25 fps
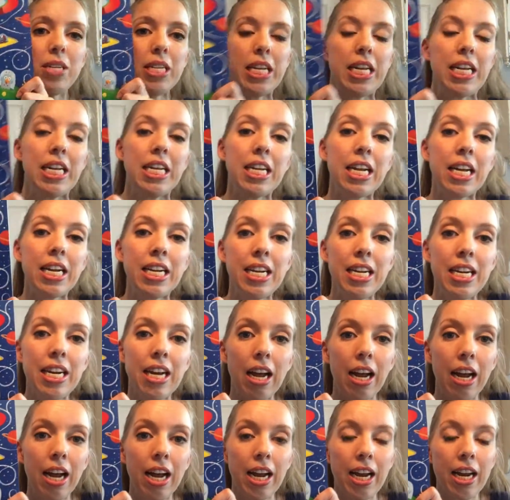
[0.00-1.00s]

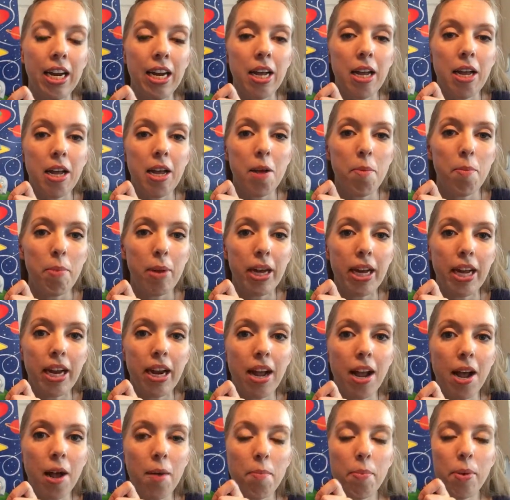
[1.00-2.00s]
$10.99. Pick it
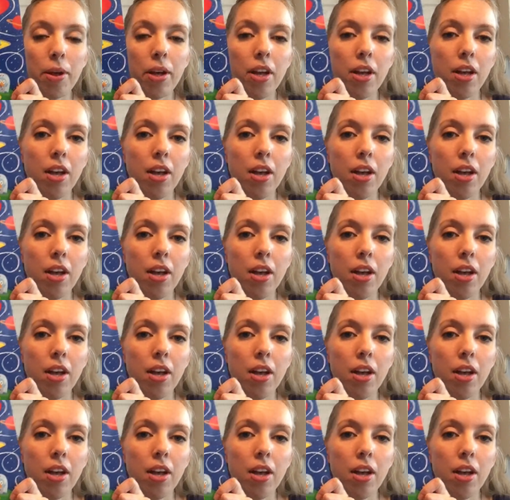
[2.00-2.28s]
up.